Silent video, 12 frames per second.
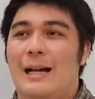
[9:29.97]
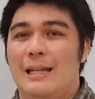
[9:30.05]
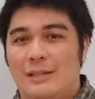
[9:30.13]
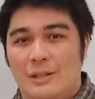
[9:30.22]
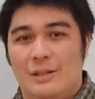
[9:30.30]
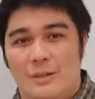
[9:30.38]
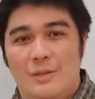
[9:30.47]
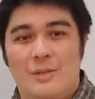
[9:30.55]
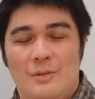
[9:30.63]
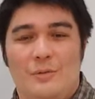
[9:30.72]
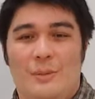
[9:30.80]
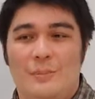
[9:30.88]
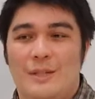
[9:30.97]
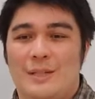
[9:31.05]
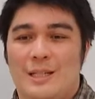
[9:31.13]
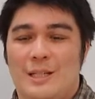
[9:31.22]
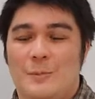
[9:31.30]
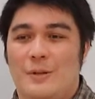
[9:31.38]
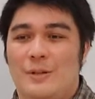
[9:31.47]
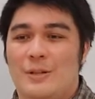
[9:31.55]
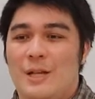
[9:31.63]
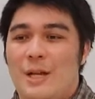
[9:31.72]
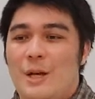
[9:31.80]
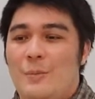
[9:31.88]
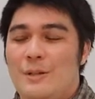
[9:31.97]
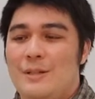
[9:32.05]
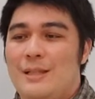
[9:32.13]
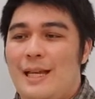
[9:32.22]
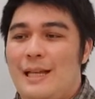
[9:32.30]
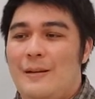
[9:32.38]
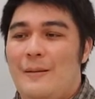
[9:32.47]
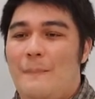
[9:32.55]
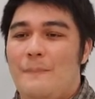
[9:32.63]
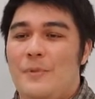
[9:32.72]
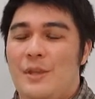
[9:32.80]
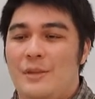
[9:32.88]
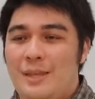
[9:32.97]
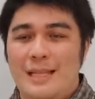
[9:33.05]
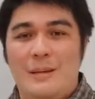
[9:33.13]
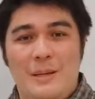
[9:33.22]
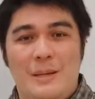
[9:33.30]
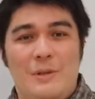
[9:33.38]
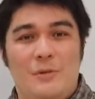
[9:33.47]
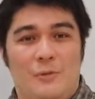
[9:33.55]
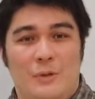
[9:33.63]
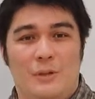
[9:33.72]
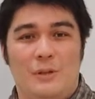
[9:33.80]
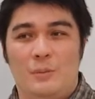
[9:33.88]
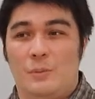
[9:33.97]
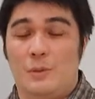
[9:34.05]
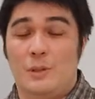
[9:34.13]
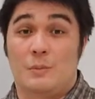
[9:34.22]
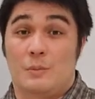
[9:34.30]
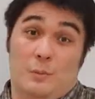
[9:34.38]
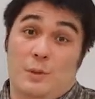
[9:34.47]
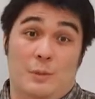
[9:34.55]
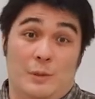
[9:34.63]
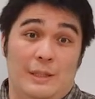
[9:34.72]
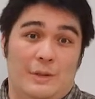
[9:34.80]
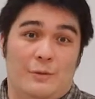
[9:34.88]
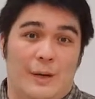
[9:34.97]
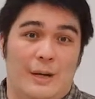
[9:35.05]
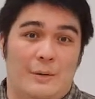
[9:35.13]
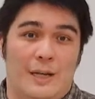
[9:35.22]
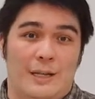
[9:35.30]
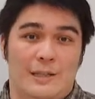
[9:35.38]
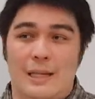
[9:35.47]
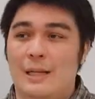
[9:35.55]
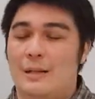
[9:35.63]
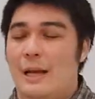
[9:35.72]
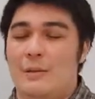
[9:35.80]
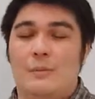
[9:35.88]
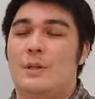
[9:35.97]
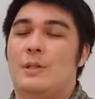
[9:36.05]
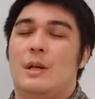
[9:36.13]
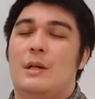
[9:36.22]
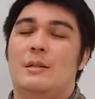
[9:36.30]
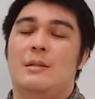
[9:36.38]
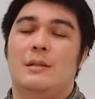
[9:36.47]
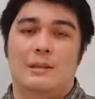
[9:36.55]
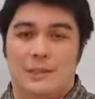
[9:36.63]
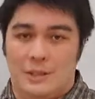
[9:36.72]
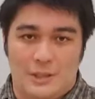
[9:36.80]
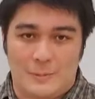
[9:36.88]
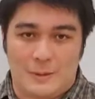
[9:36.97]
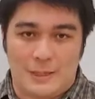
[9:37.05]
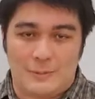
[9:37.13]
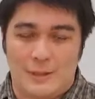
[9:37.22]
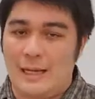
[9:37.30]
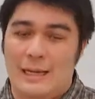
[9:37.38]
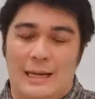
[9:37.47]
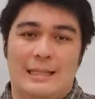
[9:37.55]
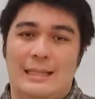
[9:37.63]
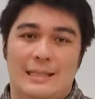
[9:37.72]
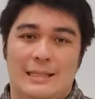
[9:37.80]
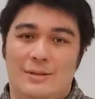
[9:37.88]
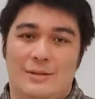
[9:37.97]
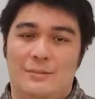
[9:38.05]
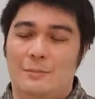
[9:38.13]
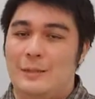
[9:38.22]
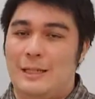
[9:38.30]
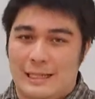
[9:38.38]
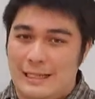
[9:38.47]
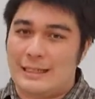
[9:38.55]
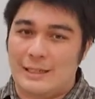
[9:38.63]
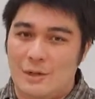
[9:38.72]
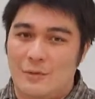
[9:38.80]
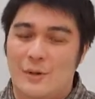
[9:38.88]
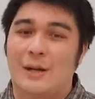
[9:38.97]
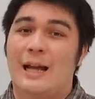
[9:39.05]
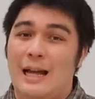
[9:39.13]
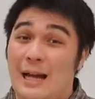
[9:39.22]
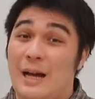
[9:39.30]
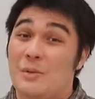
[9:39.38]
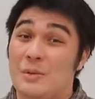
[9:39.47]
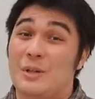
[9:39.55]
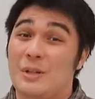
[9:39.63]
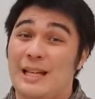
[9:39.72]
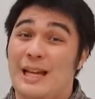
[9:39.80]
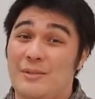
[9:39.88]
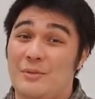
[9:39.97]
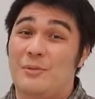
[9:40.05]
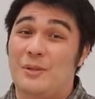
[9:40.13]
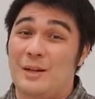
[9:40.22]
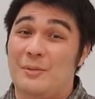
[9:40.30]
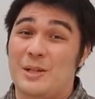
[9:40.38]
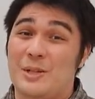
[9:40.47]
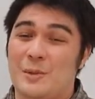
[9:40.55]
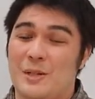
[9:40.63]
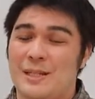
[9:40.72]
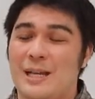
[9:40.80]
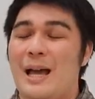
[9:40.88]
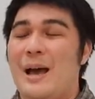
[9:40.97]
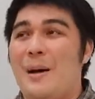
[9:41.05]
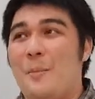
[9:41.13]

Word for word: I learned from this experience was that the thing that made me full was was really the fried rice. It, and it was delicious, by the way. I, I can, still cannot get over how good that fried rice was.